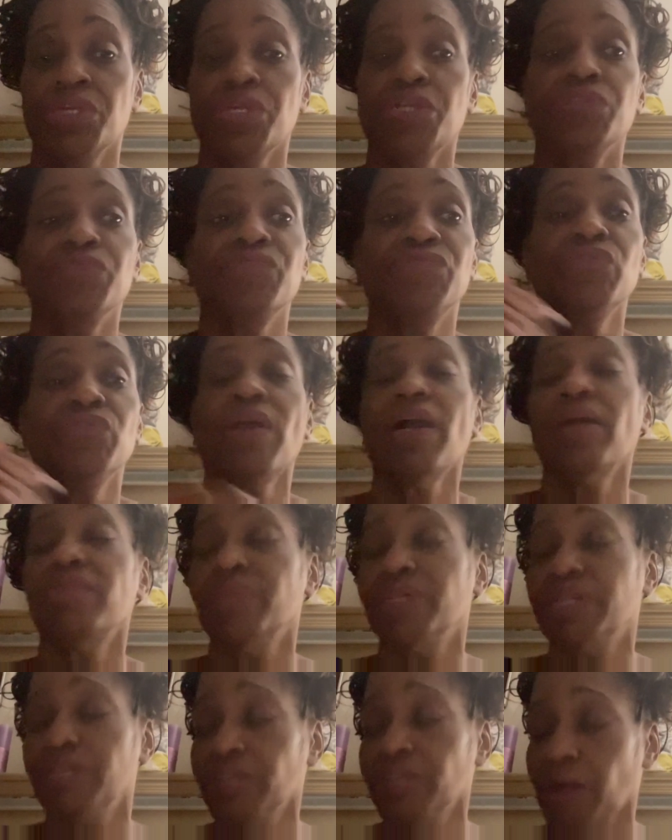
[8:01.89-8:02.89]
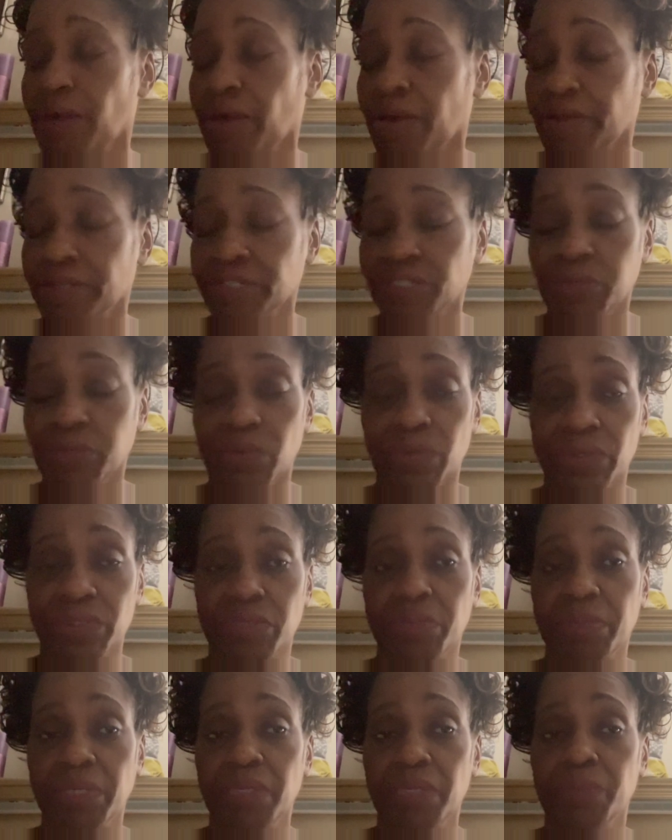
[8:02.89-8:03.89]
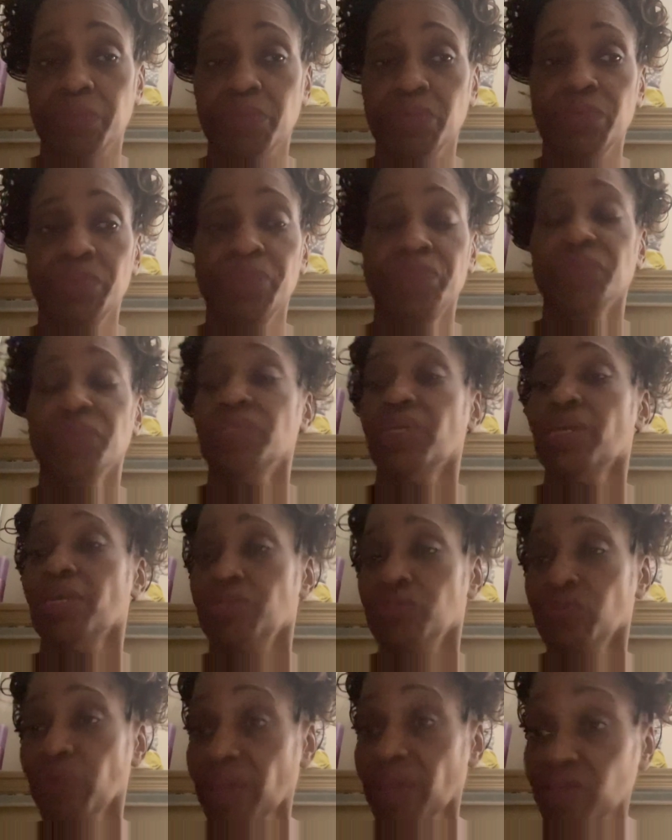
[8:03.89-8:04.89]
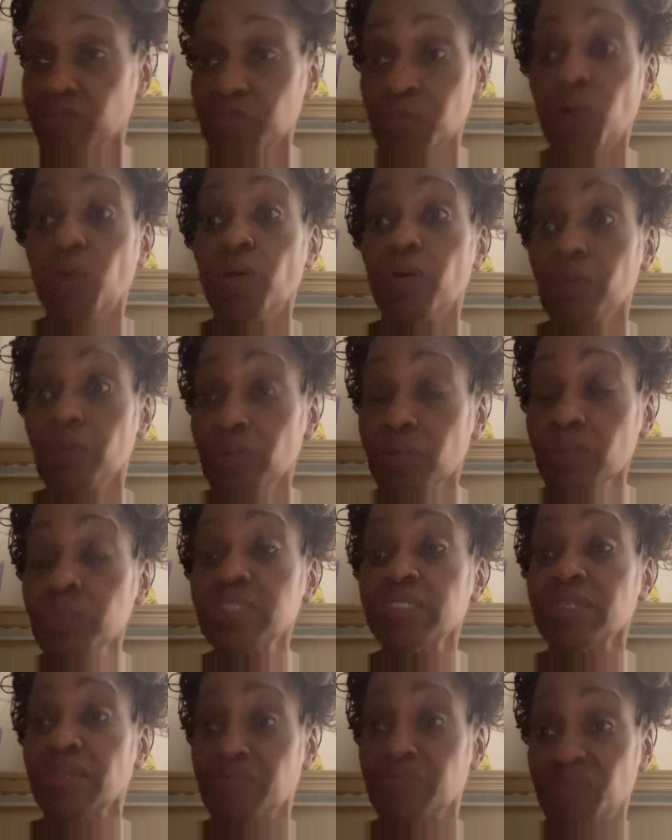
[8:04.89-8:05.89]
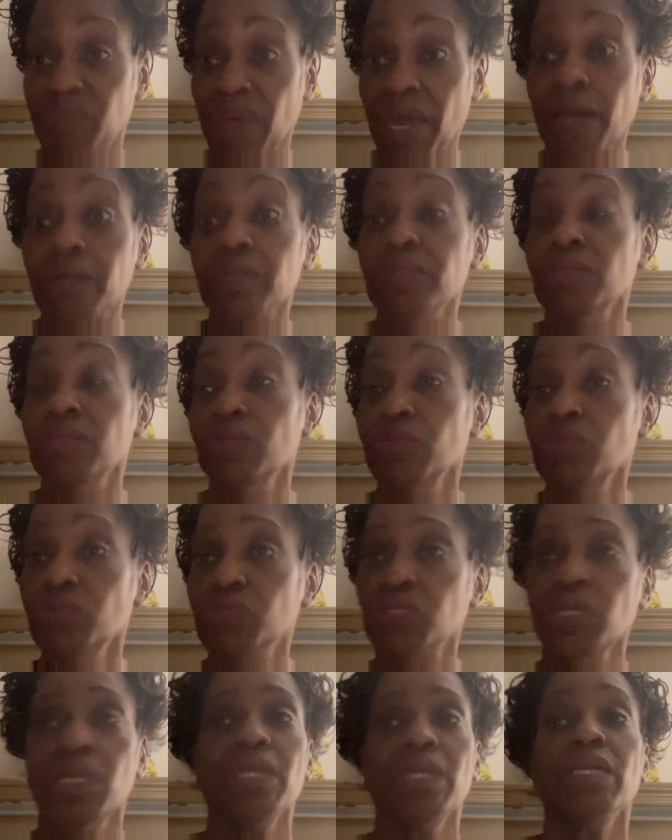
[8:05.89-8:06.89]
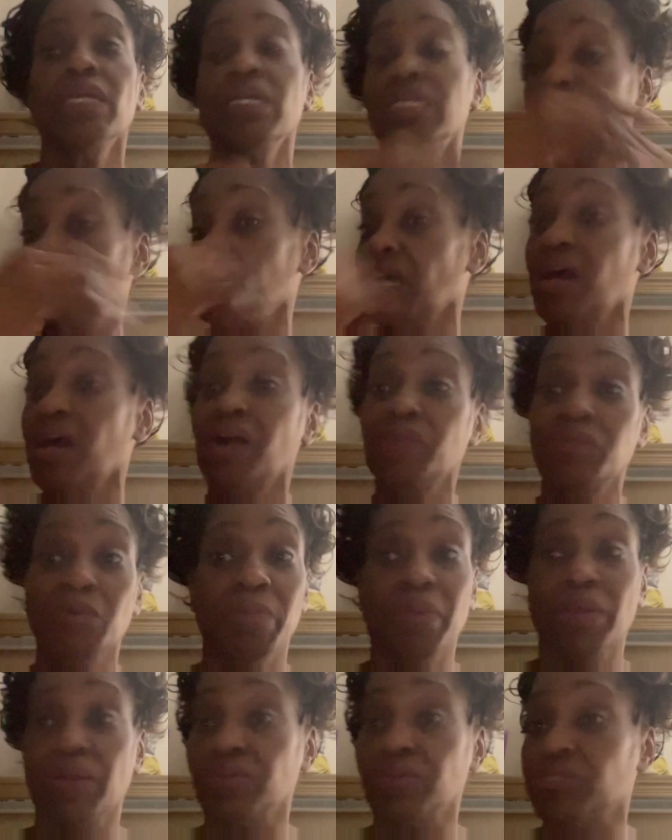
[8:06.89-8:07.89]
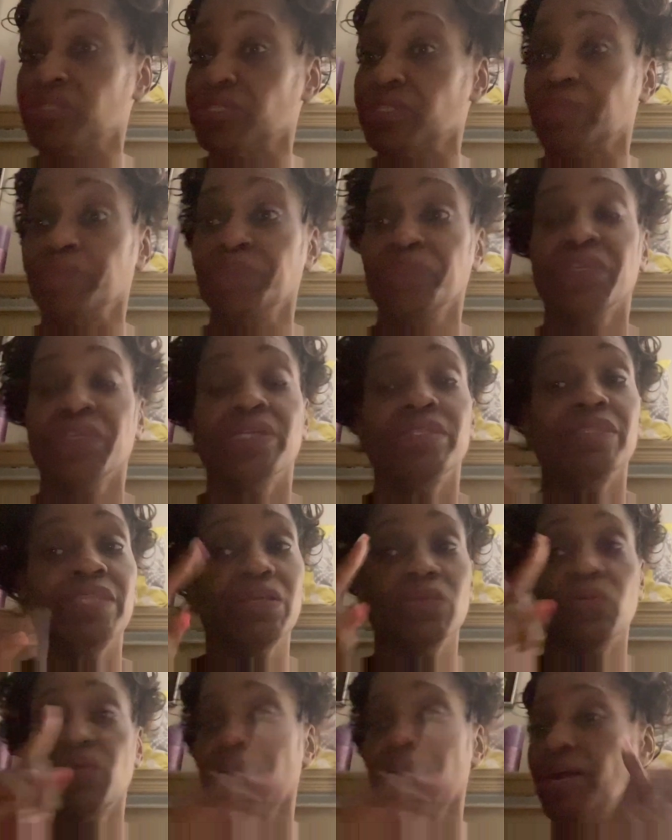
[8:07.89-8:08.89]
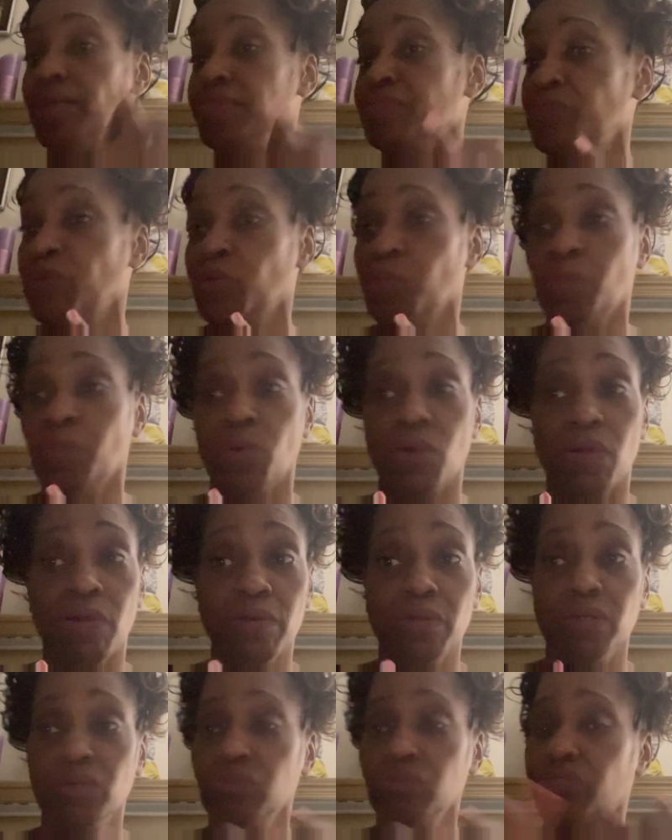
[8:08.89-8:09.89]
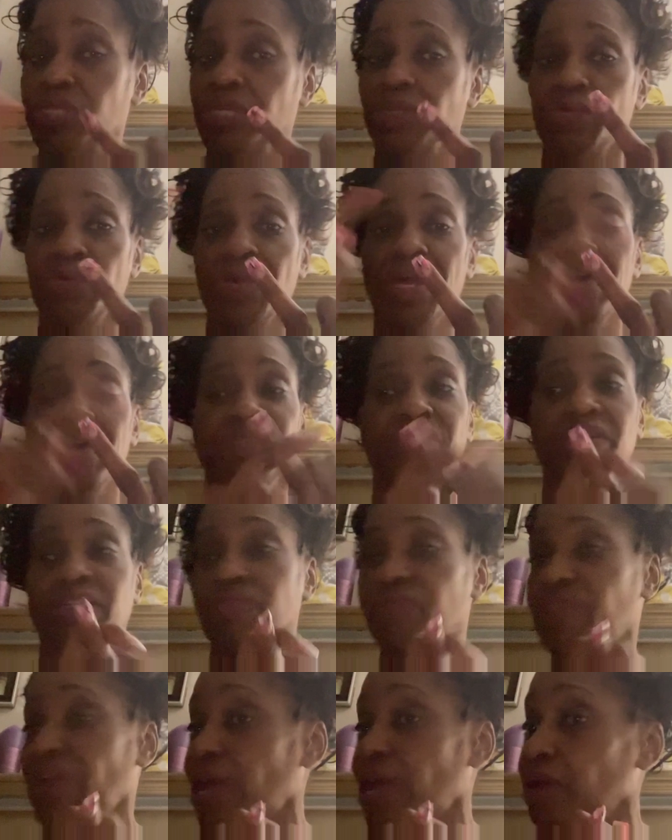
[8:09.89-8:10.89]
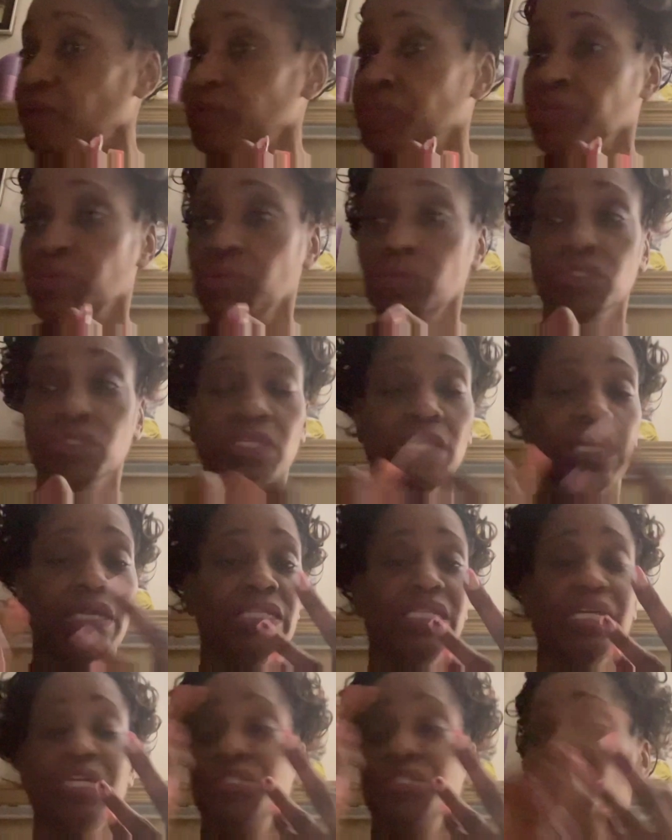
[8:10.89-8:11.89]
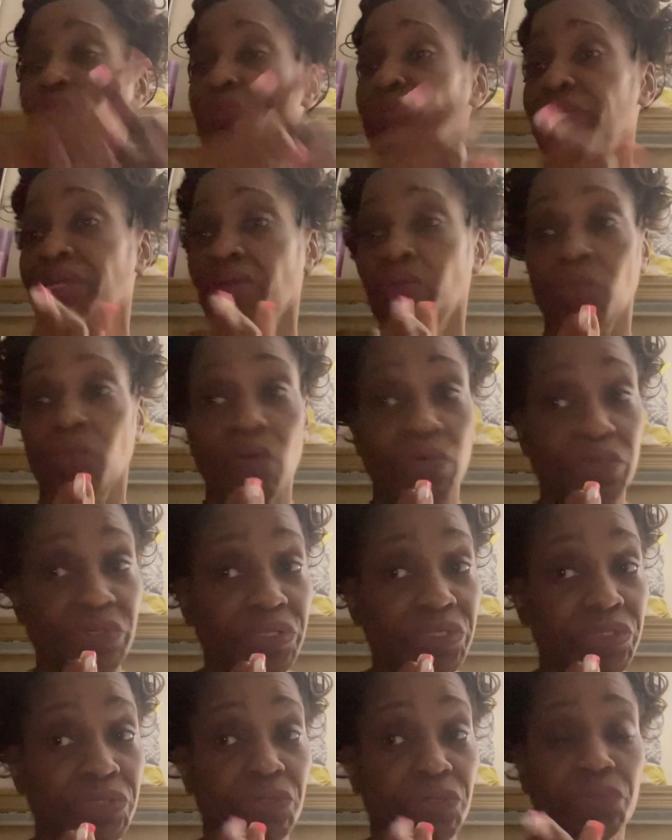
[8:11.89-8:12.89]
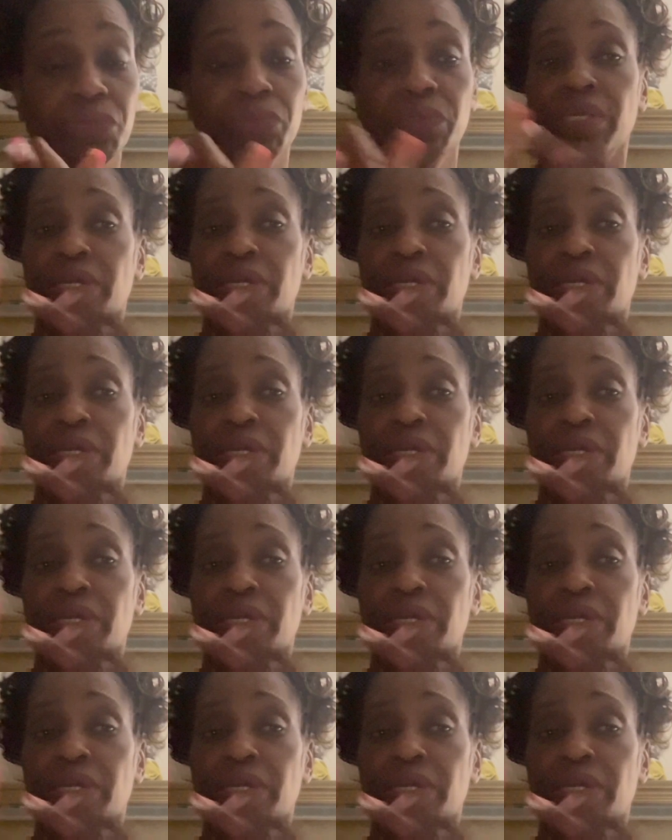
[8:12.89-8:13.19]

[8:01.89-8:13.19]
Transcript: If you have a good heart towards people and you have morals and values, it's the other person. They don't have no morals. They don't have any values. They do what they want to do.